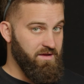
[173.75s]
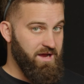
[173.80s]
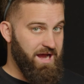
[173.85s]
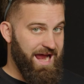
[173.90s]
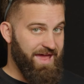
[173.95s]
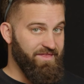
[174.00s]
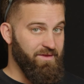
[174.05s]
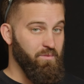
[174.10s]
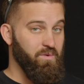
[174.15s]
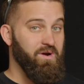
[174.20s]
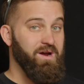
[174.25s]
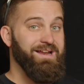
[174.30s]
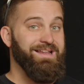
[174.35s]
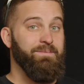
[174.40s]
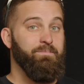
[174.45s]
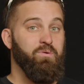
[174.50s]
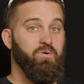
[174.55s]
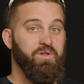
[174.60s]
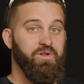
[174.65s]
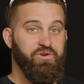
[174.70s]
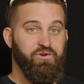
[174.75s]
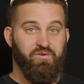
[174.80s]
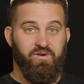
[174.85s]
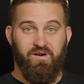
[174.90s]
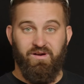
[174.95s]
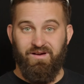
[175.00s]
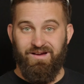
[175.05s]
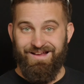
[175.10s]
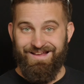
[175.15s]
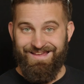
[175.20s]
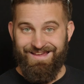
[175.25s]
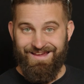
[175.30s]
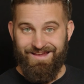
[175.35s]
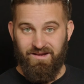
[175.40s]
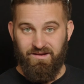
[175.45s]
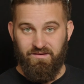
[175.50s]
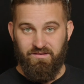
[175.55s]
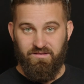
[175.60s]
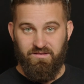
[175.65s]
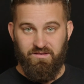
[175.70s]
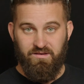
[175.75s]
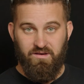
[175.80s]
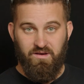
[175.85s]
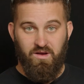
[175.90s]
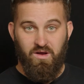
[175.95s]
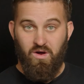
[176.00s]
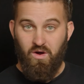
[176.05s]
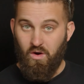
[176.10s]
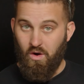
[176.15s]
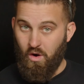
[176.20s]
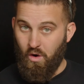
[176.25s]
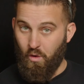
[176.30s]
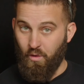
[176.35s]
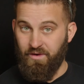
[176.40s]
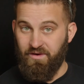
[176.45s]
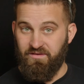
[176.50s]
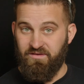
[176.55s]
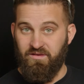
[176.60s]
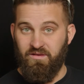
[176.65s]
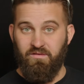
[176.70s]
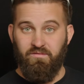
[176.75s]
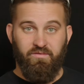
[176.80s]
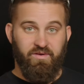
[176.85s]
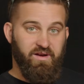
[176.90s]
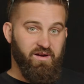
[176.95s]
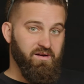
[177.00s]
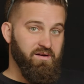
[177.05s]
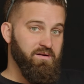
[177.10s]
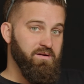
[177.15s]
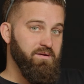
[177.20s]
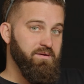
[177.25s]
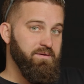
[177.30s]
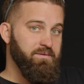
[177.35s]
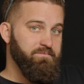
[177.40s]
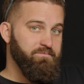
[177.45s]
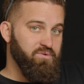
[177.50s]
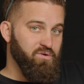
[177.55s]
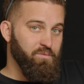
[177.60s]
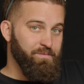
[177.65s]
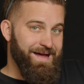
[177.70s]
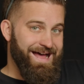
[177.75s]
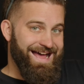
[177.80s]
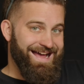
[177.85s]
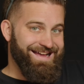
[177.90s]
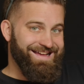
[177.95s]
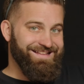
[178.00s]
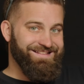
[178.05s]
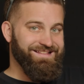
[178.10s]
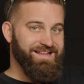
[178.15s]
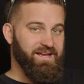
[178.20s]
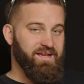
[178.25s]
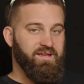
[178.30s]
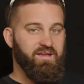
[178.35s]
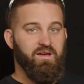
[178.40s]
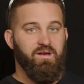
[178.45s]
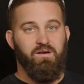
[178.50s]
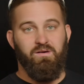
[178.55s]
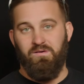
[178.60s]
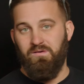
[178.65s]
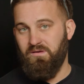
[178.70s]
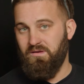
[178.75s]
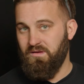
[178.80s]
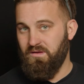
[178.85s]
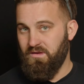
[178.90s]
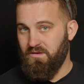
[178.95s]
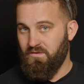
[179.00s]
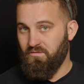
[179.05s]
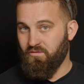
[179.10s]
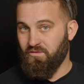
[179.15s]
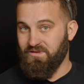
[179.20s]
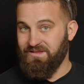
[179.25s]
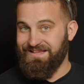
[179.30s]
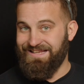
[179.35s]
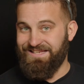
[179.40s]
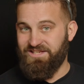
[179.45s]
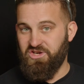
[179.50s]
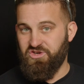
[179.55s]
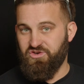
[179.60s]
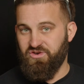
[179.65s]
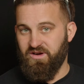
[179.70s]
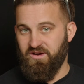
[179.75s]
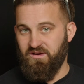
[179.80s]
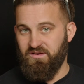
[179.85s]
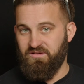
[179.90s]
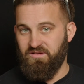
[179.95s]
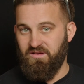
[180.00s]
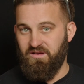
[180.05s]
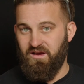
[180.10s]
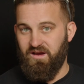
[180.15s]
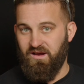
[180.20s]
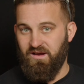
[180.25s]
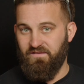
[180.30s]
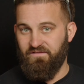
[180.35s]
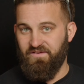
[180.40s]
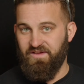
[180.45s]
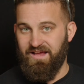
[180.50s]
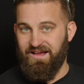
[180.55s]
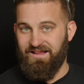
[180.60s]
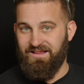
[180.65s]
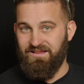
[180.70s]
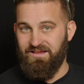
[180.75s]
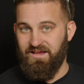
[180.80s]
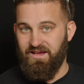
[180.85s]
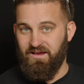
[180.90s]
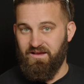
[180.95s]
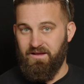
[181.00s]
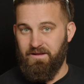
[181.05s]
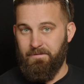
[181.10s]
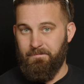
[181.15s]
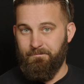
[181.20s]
And then we're going to pull the trigger again. Hold it to the rear, pull back, let go, release the trigger until you hear and feel that click.